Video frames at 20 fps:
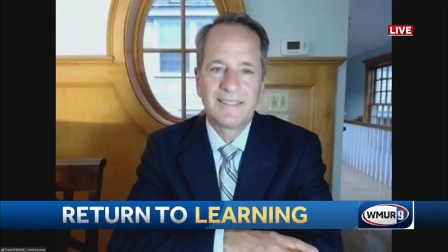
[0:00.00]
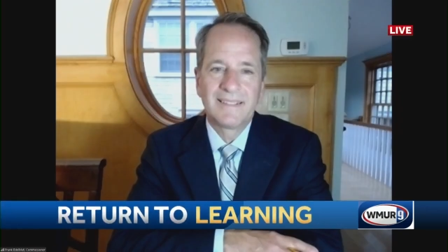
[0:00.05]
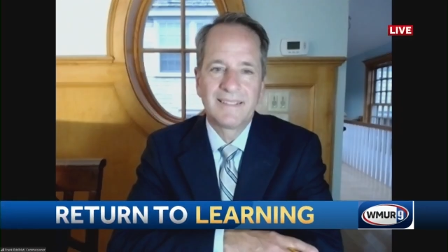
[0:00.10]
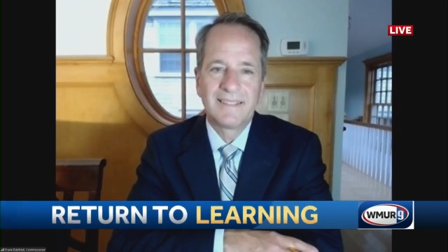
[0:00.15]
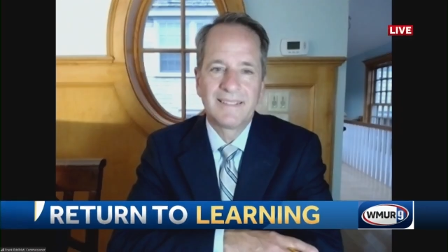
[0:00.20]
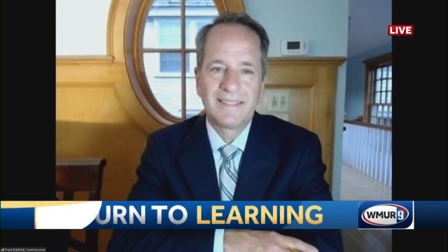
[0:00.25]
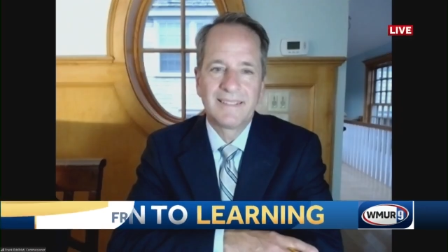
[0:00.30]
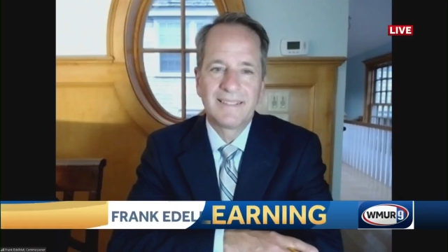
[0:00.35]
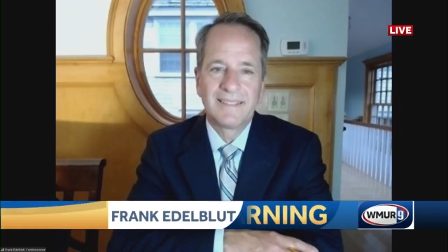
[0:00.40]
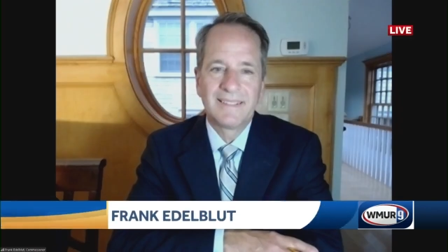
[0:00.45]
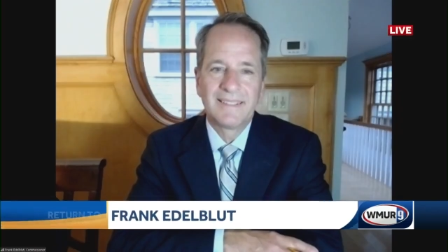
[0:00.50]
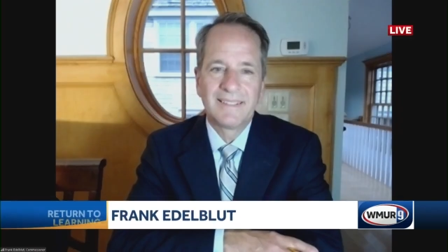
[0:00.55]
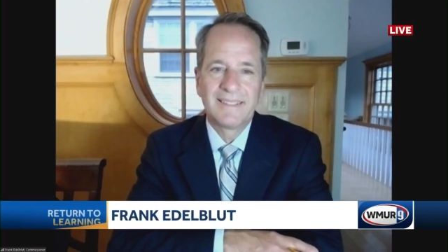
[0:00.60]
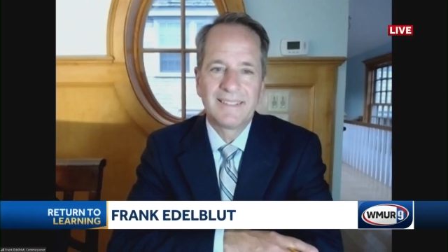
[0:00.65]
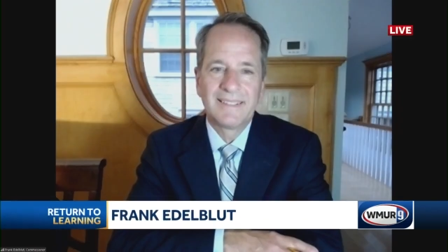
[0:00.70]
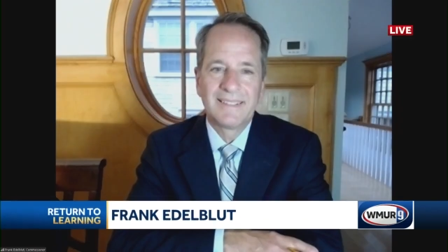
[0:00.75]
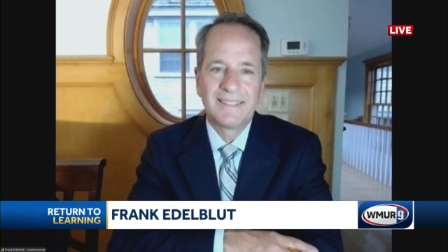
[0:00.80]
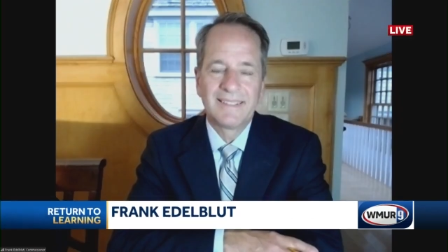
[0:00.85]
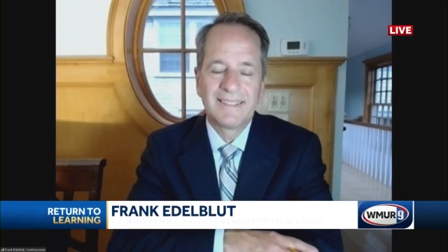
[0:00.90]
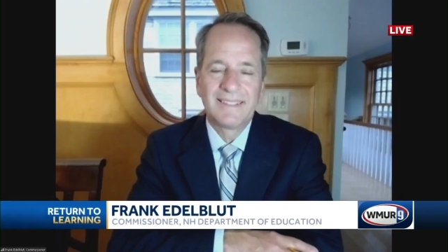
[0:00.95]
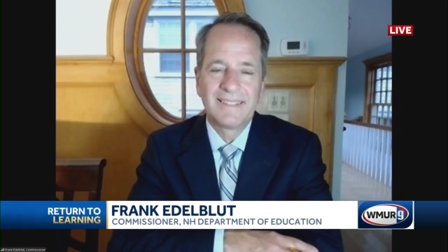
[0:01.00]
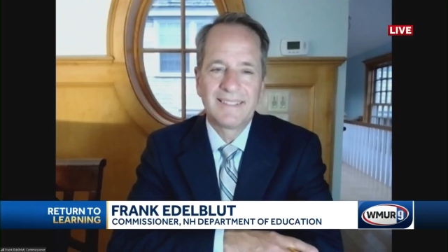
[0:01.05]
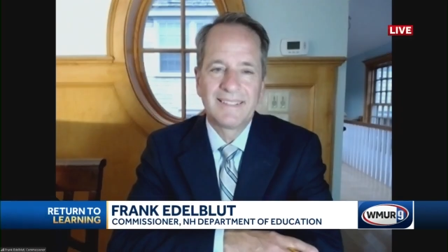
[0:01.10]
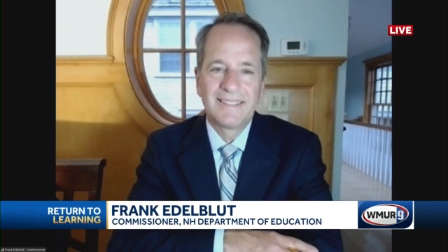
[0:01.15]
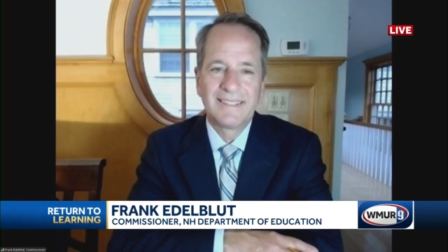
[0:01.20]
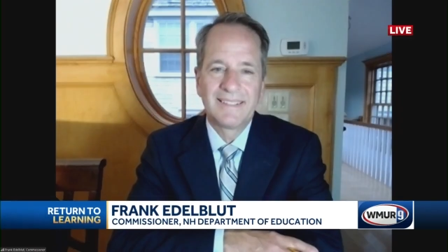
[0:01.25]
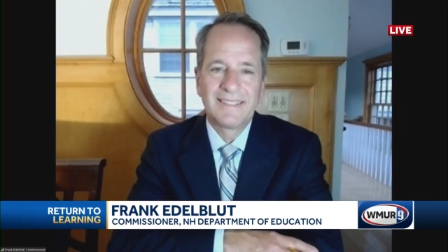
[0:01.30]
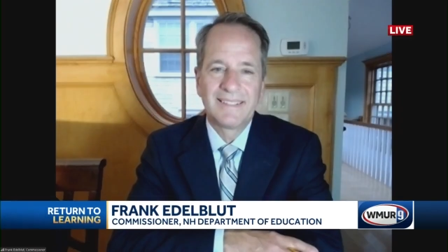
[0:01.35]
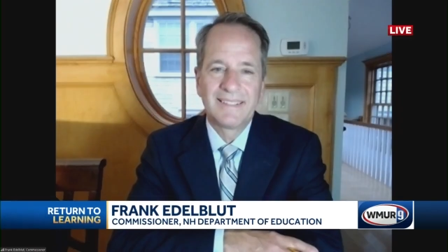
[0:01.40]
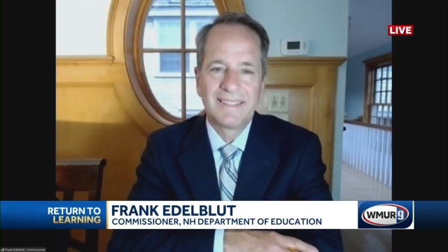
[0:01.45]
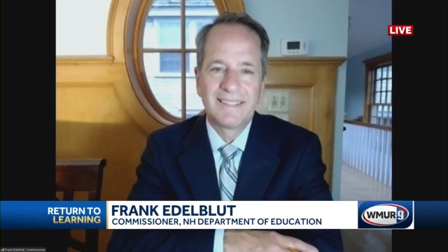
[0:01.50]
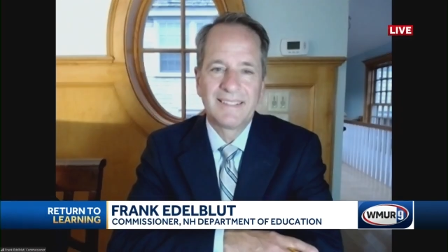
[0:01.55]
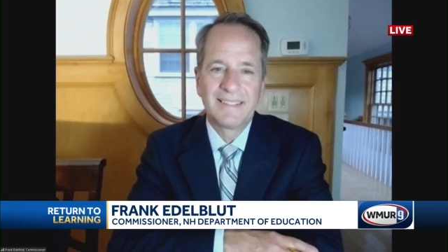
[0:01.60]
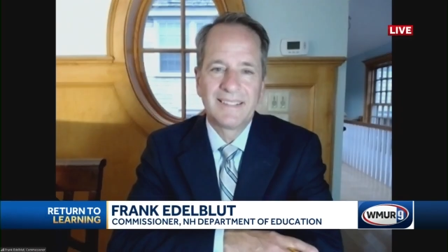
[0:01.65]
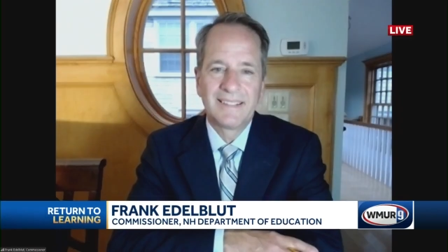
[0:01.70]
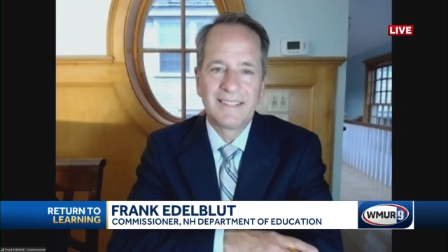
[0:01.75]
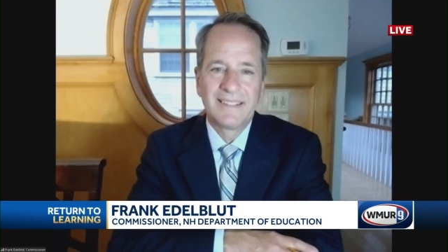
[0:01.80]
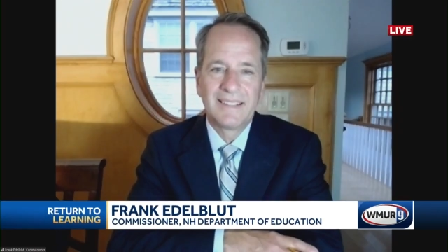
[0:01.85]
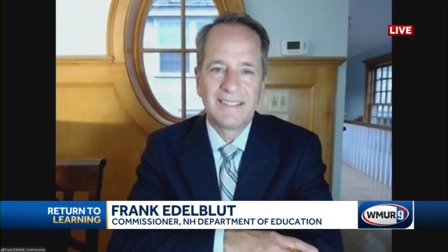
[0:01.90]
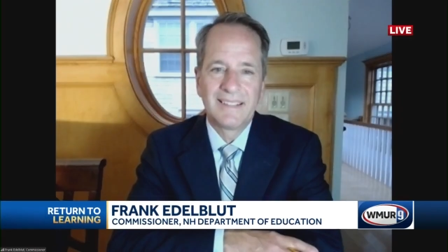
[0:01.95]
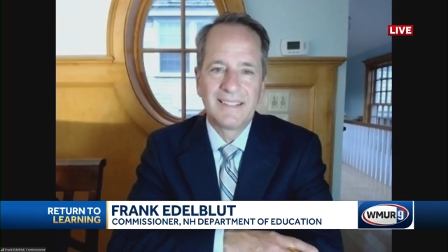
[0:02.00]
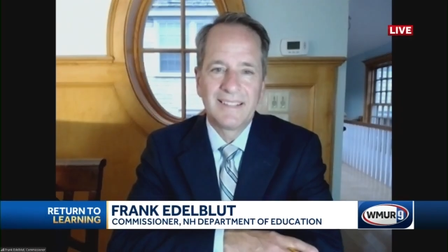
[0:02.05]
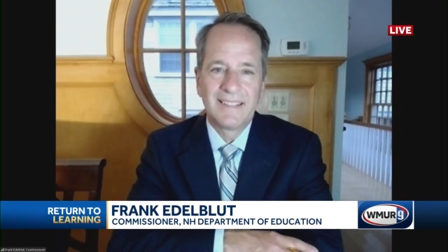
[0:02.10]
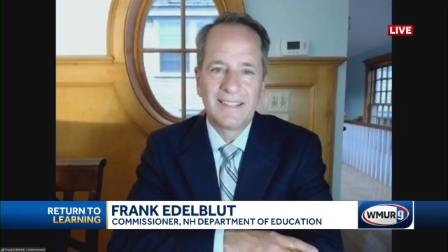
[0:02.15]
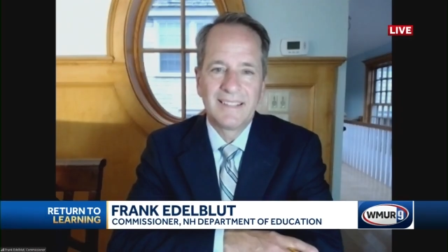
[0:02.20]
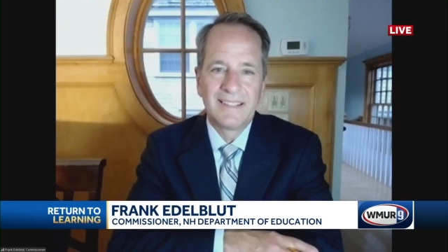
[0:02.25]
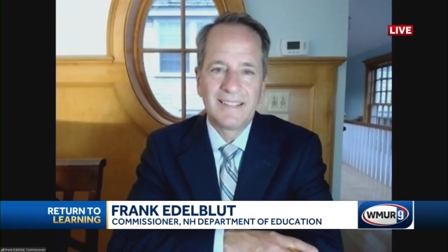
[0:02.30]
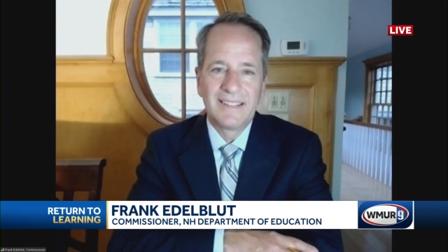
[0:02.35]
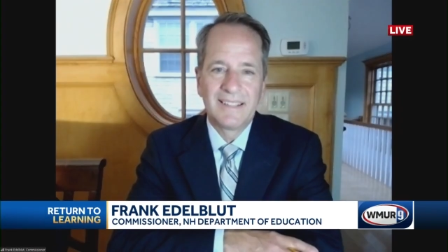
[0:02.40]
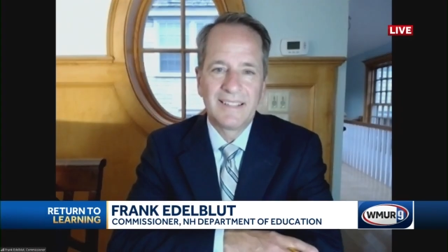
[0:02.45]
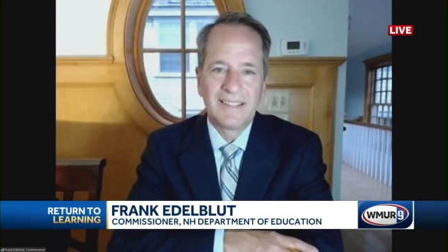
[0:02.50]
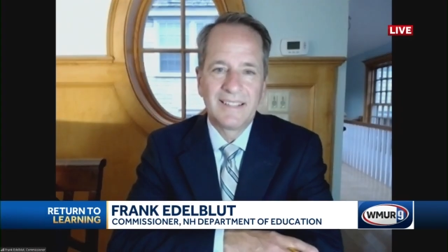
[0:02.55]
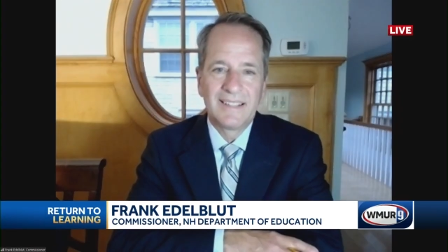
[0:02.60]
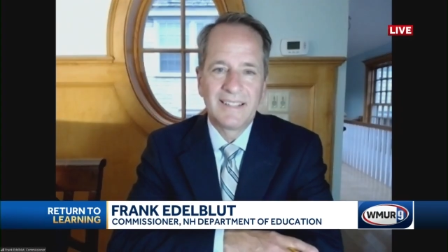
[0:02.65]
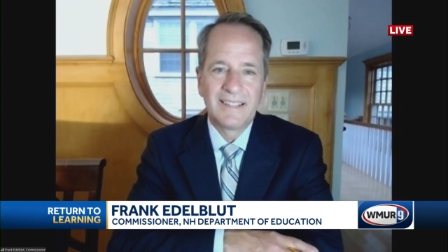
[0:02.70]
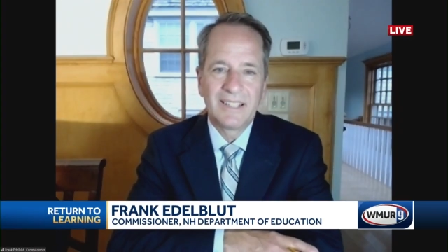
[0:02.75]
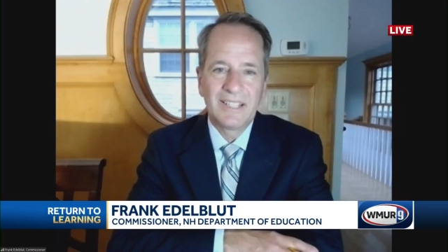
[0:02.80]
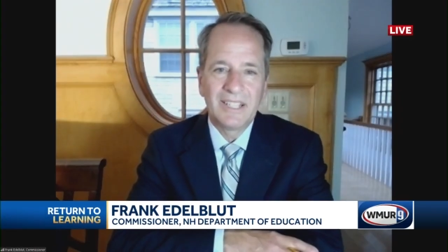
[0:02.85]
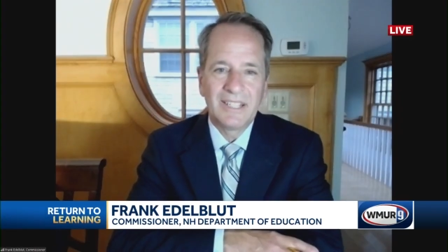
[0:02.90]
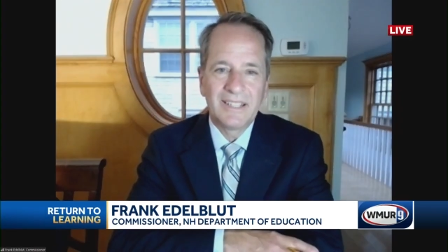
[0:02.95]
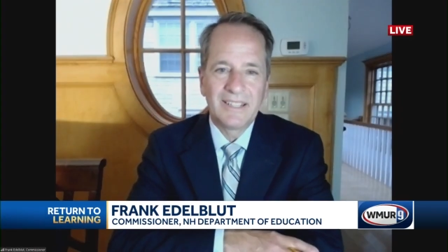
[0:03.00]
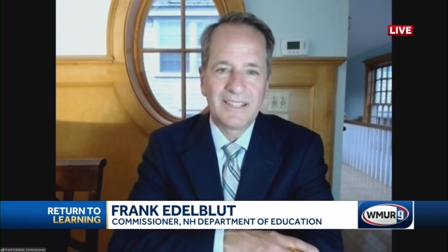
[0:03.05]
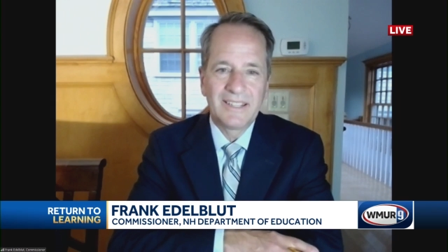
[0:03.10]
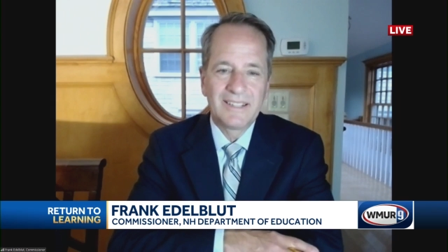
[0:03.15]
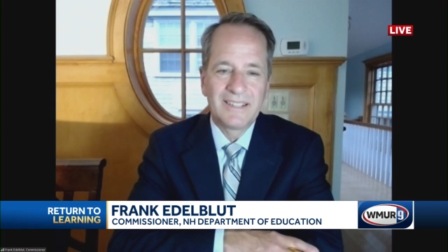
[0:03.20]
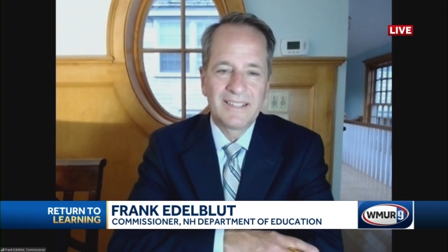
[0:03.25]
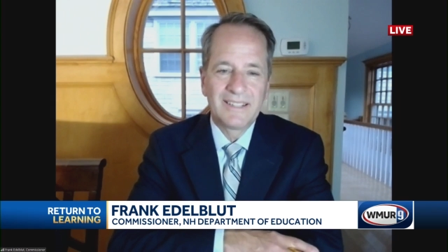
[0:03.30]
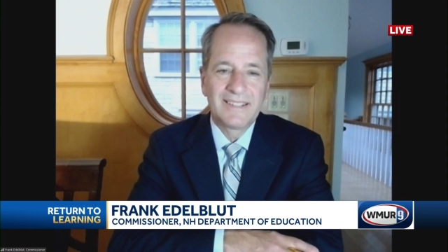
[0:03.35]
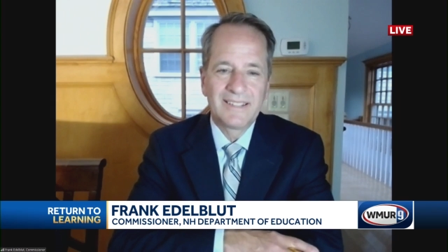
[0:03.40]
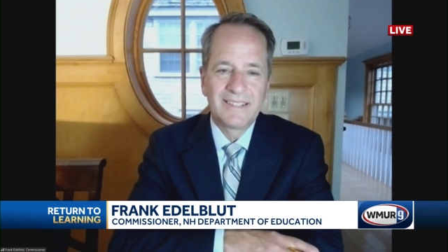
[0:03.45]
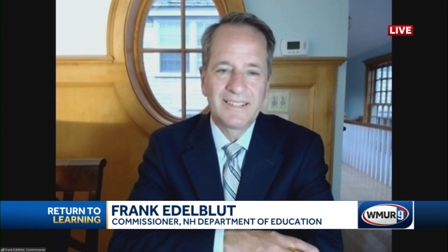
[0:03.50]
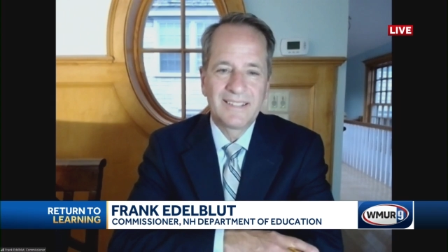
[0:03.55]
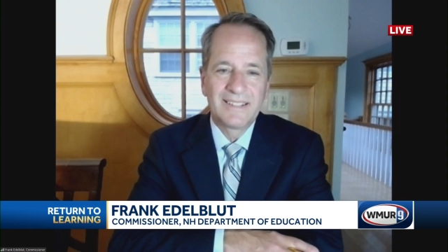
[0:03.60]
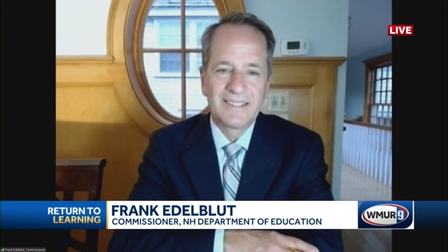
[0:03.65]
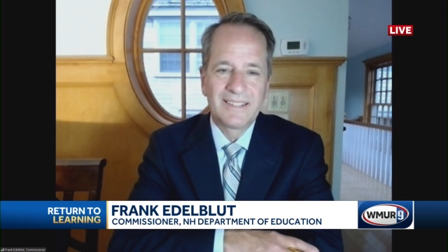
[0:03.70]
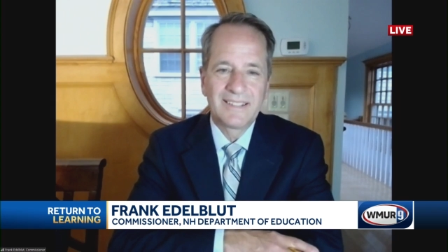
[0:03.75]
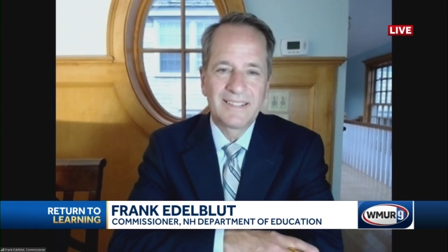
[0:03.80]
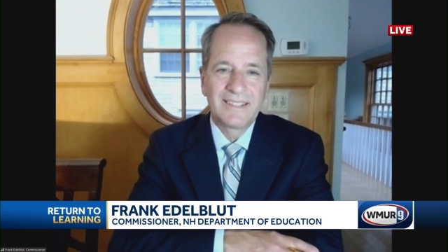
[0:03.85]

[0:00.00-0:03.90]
Good evening to you, Commissioner. It's nice to see you again. Thanks for answering some more questions.